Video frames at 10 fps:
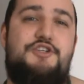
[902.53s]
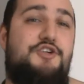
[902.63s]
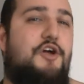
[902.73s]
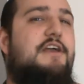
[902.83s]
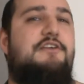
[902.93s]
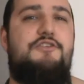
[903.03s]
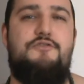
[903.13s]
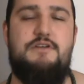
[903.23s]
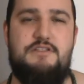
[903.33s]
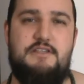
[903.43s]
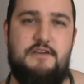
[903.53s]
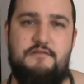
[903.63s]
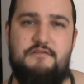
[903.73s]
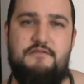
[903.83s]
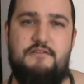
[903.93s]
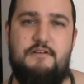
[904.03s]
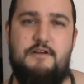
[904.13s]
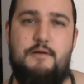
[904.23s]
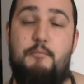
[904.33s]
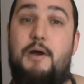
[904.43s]
try and do is give
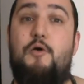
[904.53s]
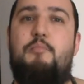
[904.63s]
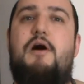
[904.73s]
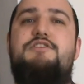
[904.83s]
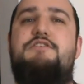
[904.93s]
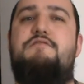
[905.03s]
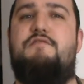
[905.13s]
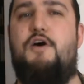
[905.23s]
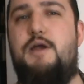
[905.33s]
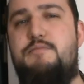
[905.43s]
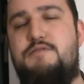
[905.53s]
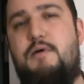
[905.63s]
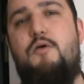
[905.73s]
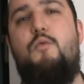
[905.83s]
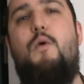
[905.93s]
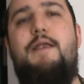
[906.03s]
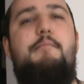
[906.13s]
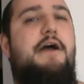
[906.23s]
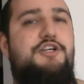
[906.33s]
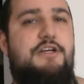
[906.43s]
my own positive vibes, my own white
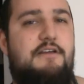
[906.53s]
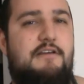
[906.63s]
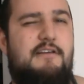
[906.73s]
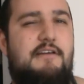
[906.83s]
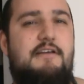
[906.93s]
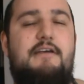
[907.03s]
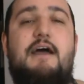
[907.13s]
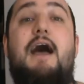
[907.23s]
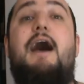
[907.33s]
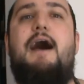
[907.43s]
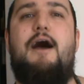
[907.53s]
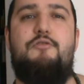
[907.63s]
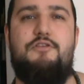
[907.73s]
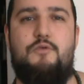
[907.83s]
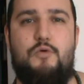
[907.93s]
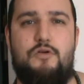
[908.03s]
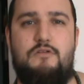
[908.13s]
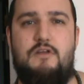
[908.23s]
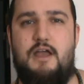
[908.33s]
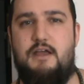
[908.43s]
magic out to the
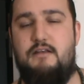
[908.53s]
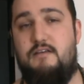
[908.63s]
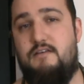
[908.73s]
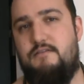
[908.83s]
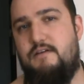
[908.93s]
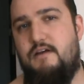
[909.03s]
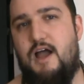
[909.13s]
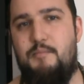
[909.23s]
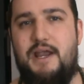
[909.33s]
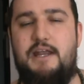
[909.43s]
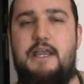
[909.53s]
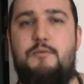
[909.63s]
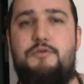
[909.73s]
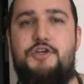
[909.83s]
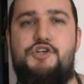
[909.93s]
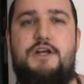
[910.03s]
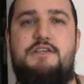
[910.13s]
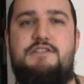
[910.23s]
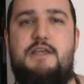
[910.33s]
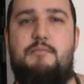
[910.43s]
world, and I beckon anyone to try the
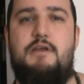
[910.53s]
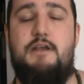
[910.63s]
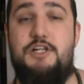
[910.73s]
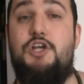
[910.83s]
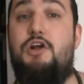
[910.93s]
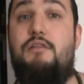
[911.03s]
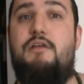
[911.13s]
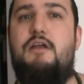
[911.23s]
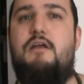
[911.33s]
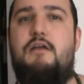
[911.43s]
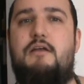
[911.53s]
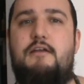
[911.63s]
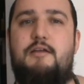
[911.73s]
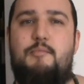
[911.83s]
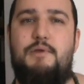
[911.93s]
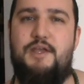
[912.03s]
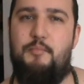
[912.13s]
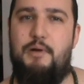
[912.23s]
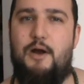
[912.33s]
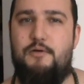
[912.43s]
same. It's a good thing being
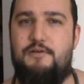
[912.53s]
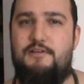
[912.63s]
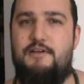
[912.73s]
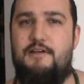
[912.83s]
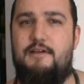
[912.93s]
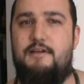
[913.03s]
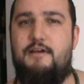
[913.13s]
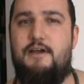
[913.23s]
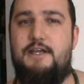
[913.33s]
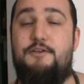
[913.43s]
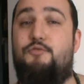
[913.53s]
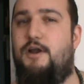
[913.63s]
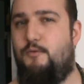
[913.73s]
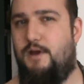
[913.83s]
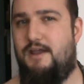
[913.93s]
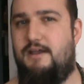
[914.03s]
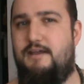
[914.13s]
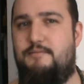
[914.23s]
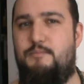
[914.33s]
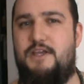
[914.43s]
empowered in the right way,
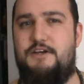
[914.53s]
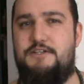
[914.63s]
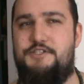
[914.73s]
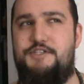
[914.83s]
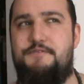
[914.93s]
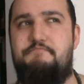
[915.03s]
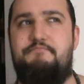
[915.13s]
because